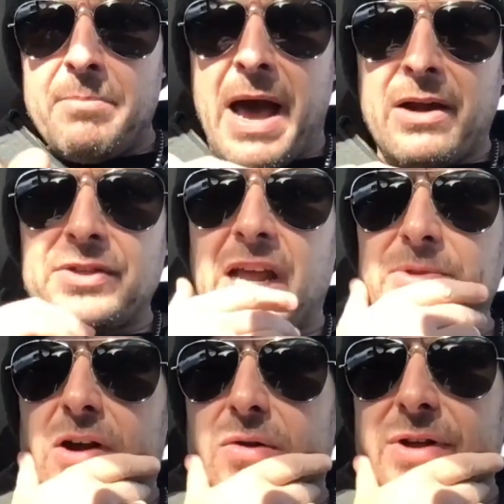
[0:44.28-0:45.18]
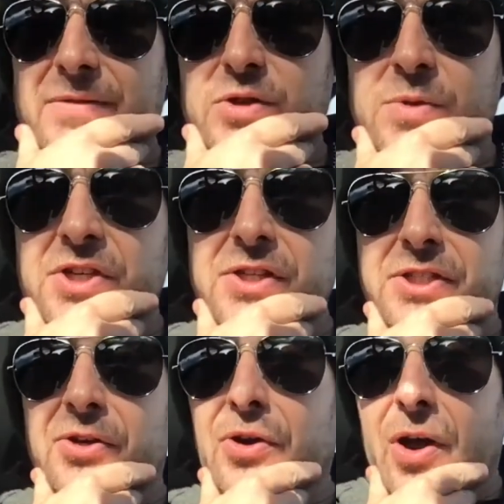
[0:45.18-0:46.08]
In modern times, Argo Navis was
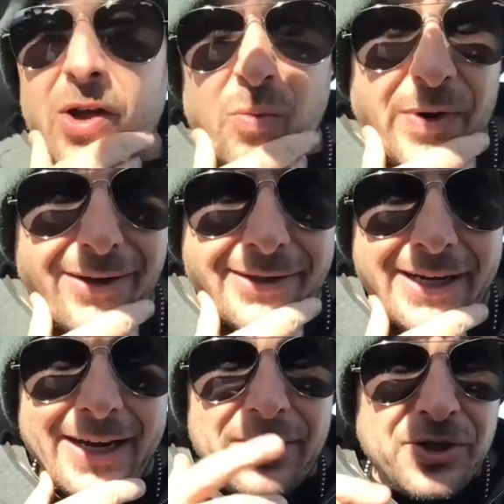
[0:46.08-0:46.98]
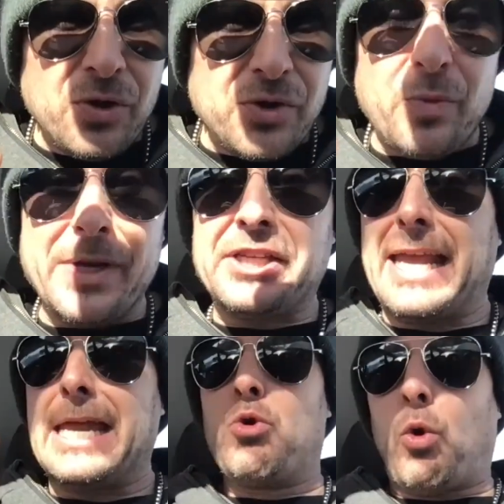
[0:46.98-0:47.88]
considered unwieldy due to its
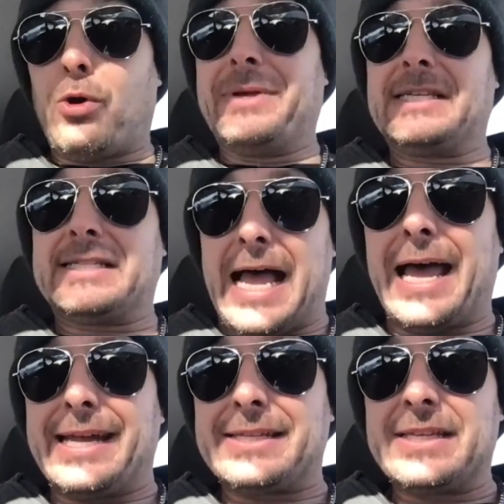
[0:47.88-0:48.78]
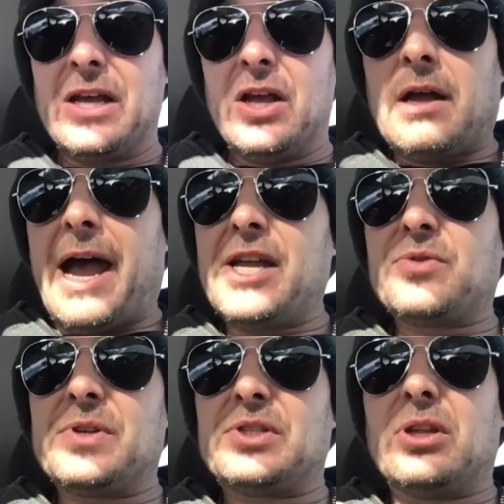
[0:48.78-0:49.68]
enormous size.
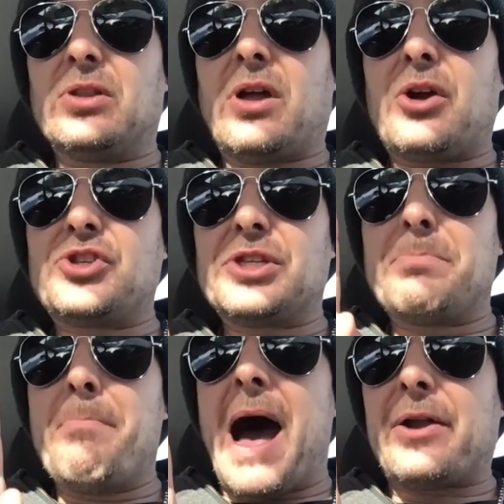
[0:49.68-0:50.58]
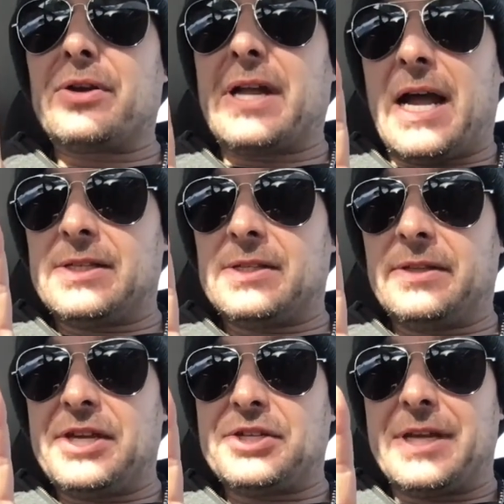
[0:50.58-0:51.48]
Hydra is the largest modern
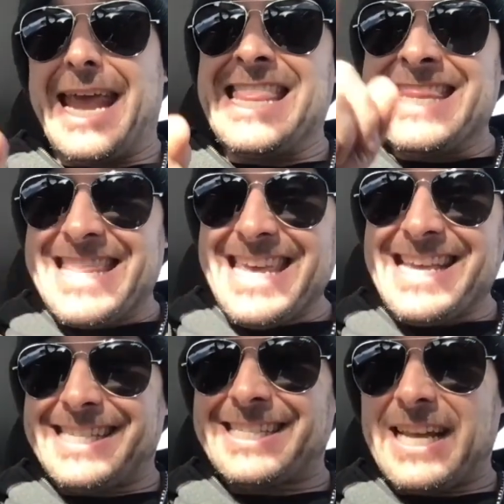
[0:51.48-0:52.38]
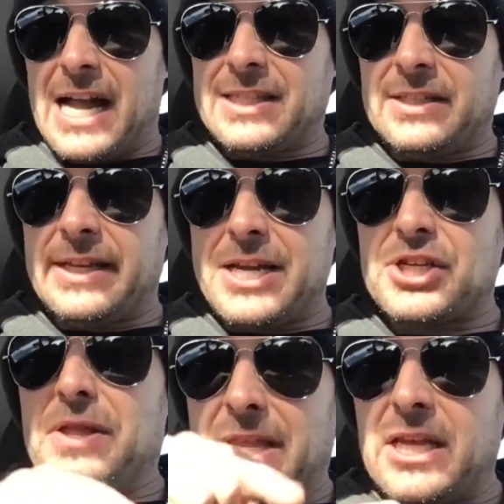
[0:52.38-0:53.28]
constellation, and this
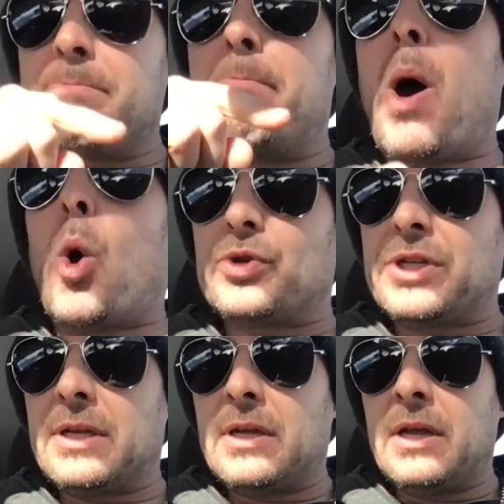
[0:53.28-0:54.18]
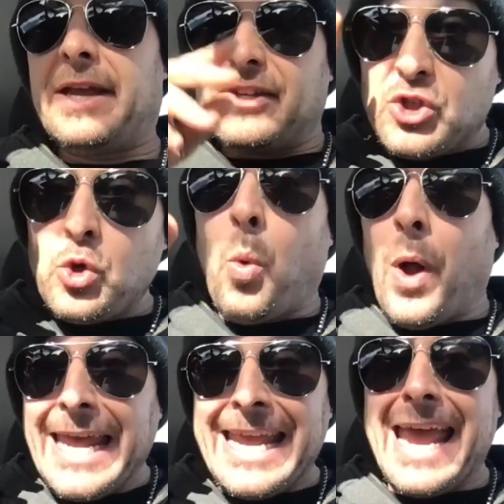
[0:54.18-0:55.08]
constellation, this boat, is
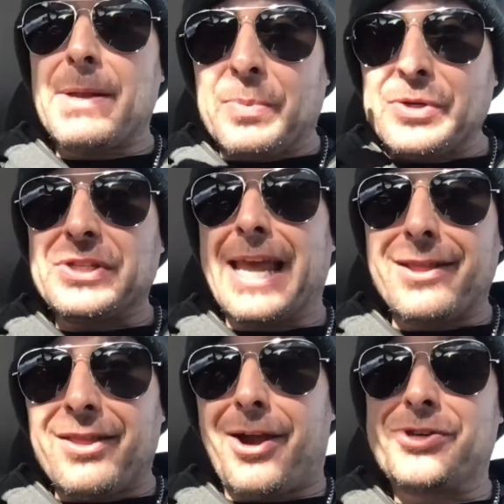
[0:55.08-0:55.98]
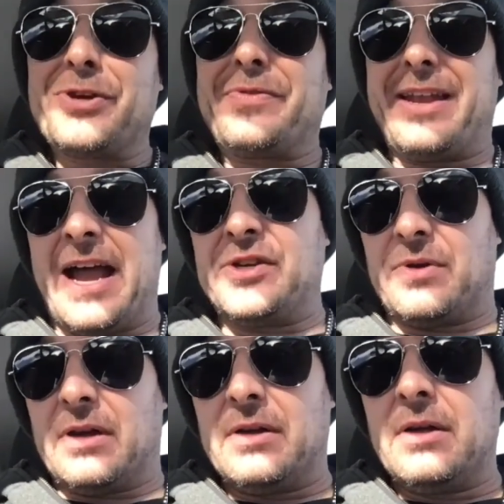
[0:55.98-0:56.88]
28% larger than
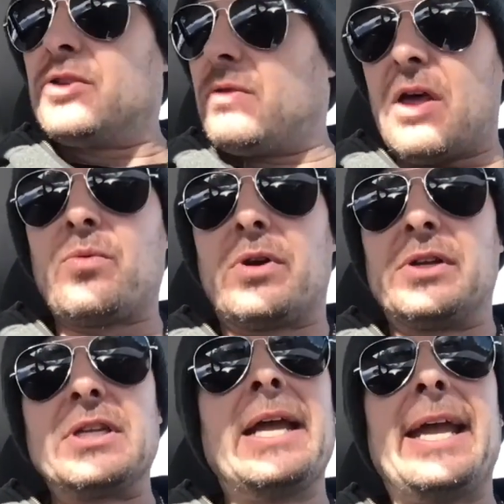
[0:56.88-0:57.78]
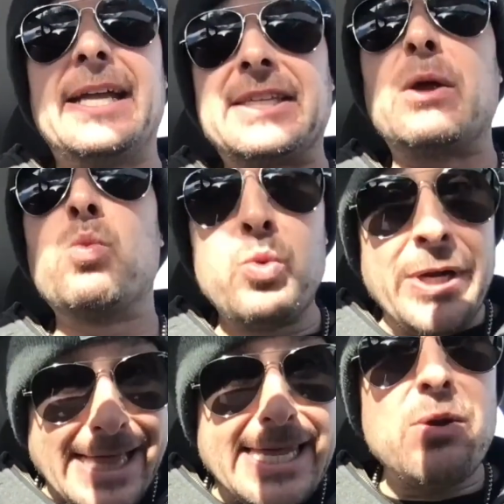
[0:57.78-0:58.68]
Hydra. So in other words, it's a
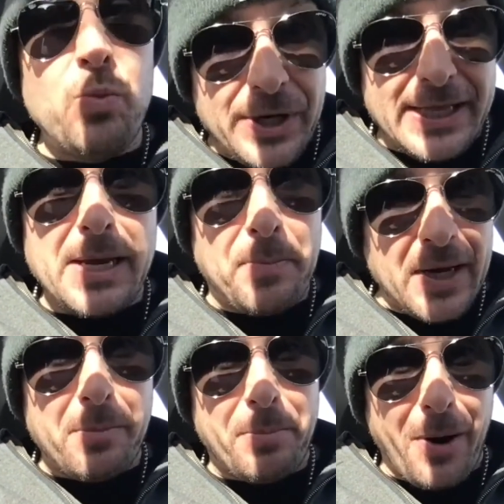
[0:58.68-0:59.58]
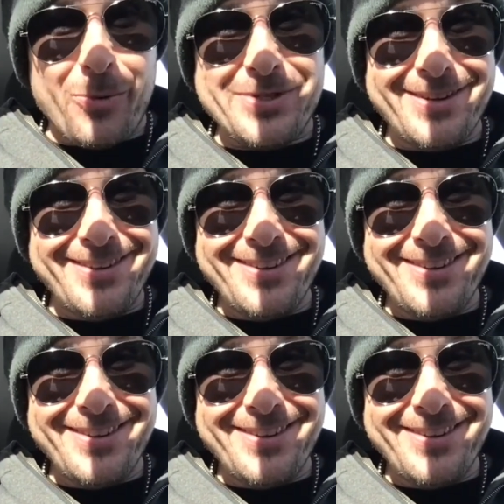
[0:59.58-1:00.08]
really, really big boat.